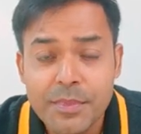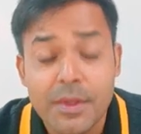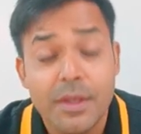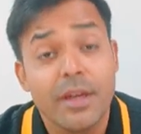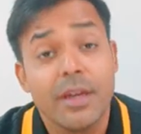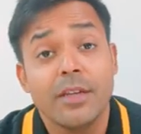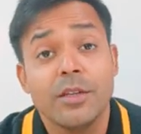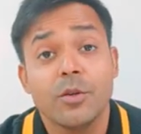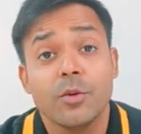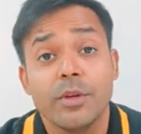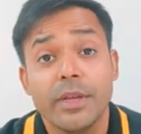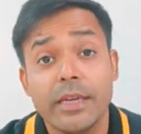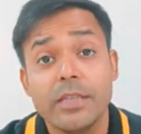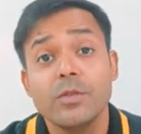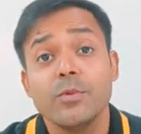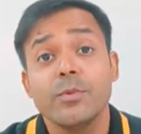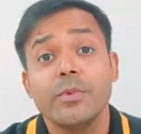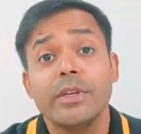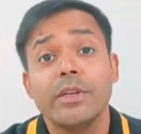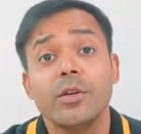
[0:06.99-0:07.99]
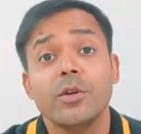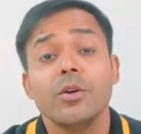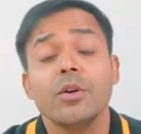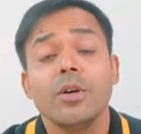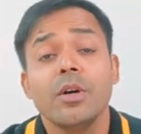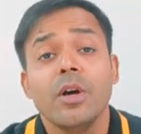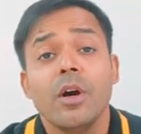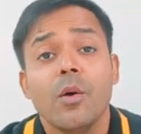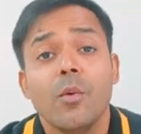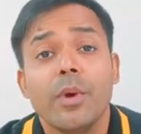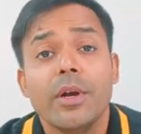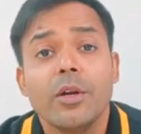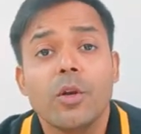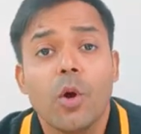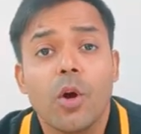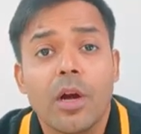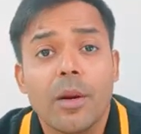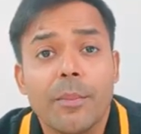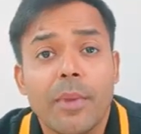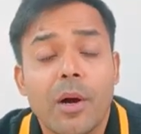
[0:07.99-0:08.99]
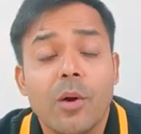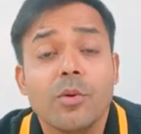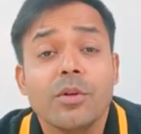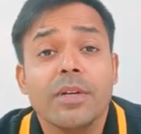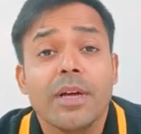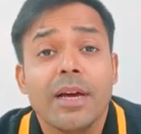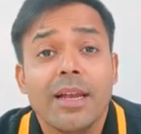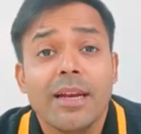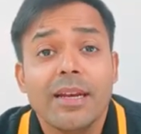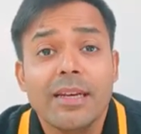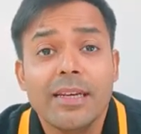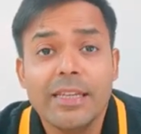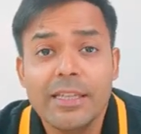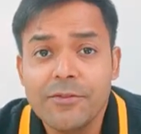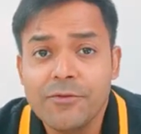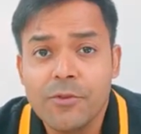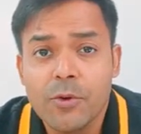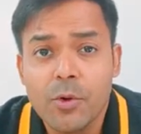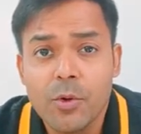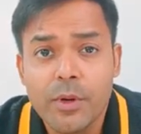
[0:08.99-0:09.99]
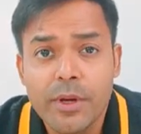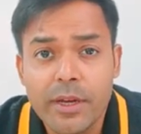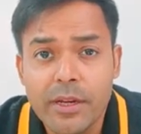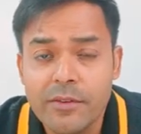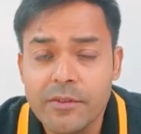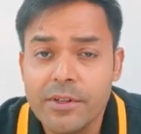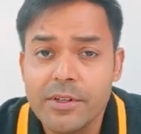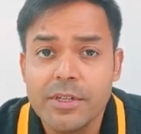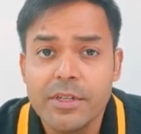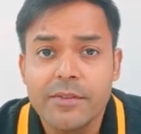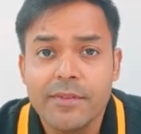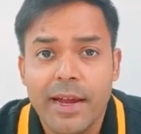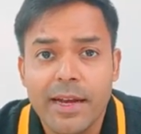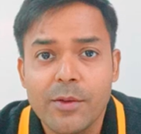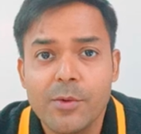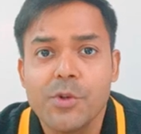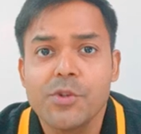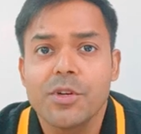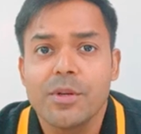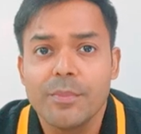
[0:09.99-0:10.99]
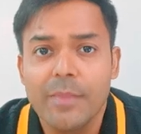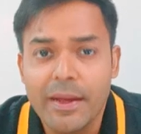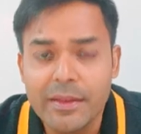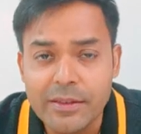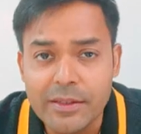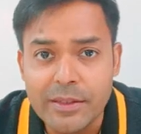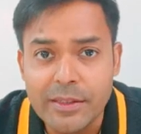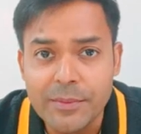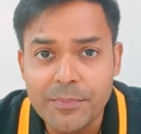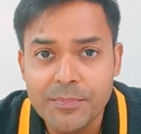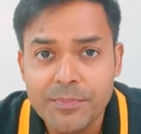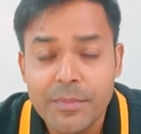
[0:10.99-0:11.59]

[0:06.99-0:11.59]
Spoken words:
In today's video, we'll talk about LIFO inventory valuation method.